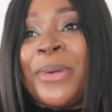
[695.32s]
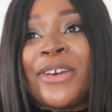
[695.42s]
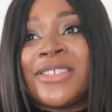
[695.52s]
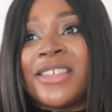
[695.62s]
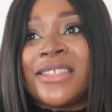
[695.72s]

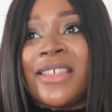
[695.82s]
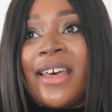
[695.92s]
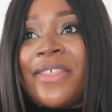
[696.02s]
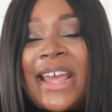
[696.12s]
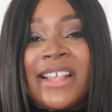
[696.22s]
because
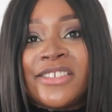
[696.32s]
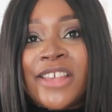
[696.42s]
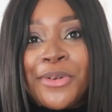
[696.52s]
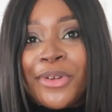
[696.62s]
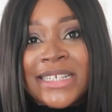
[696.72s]
they're
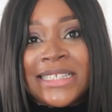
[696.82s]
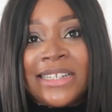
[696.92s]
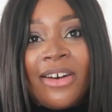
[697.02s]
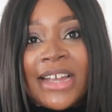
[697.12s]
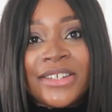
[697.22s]
so
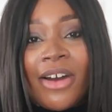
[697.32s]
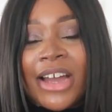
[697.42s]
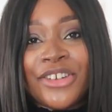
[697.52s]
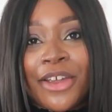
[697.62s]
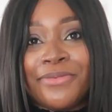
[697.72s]
nicely lined,
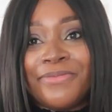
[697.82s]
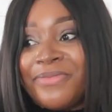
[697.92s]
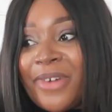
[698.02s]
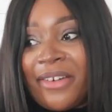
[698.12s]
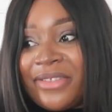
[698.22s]

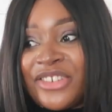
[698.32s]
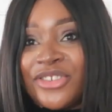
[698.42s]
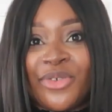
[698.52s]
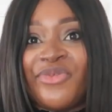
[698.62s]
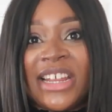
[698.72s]
they're
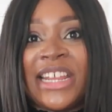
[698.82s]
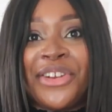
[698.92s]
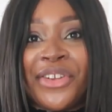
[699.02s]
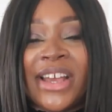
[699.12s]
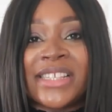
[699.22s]
just a really
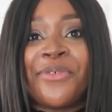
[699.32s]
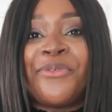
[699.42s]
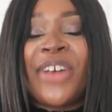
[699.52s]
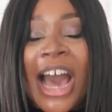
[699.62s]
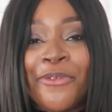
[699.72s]
nice,
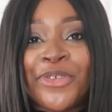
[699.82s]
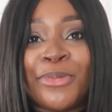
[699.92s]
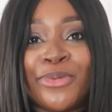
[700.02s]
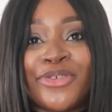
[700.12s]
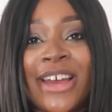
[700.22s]

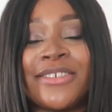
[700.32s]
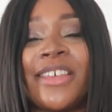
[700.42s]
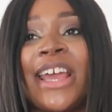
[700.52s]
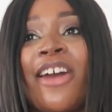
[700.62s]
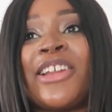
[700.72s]
comfortable
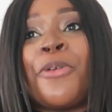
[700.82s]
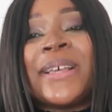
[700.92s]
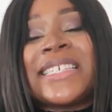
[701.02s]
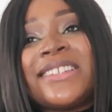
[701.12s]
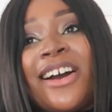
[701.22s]
trouser. They are a little
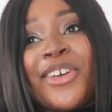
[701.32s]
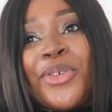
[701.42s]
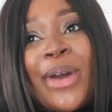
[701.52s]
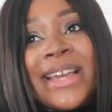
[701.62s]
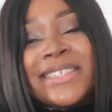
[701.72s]
bit snug at
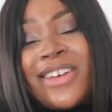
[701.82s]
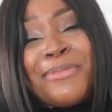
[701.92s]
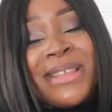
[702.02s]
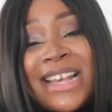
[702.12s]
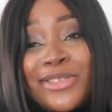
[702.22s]
the waist.
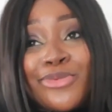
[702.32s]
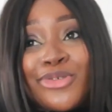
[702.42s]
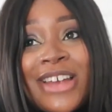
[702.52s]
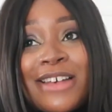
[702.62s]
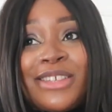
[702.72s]
I mean, that's all
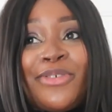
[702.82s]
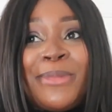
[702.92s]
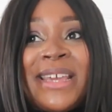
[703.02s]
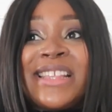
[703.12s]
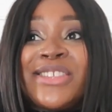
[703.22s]
trousers for
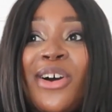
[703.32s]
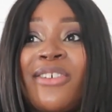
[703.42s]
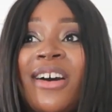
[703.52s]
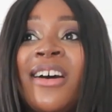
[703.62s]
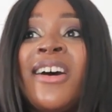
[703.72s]
me in
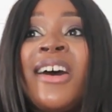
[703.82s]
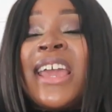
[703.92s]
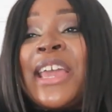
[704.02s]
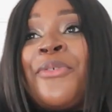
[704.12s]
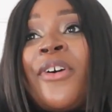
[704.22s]
Zara.
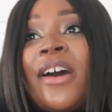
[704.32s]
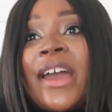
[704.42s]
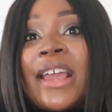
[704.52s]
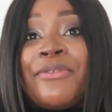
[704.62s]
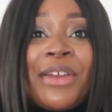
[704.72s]
If
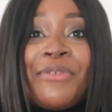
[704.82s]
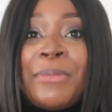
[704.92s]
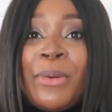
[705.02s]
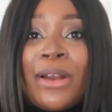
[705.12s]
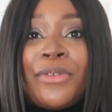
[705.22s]
they
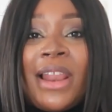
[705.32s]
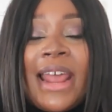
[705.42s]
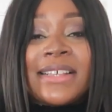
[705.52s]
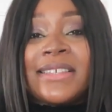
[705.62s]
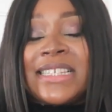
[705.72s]
fit me well on the
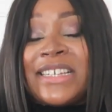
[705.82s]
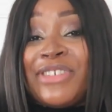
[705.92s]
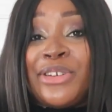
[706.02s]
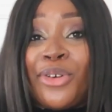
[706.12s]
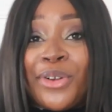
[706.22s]
legs, they're
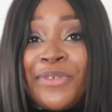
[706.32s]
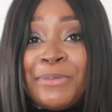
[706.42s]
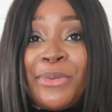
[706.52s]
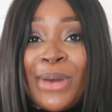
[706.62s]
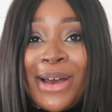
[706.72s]
generally not going to
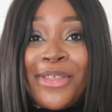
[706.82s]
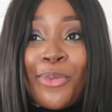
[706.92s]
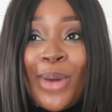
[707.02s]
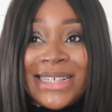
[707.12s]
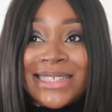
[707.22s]
fit me well at
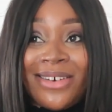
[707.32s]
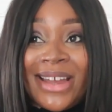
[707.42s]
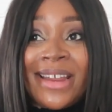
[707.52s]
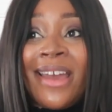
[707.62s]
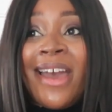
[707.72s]
the
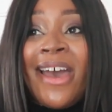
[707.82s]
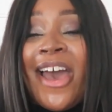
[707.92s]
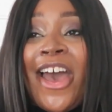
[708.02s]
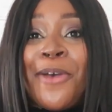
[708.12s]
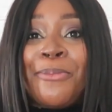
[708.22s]
waistline,
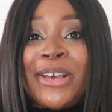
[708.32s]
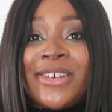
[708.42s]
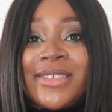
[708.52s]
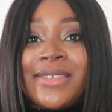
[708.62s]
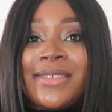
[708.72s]

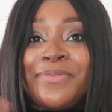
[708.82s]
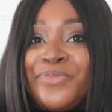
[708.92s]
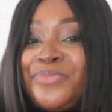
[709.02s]
because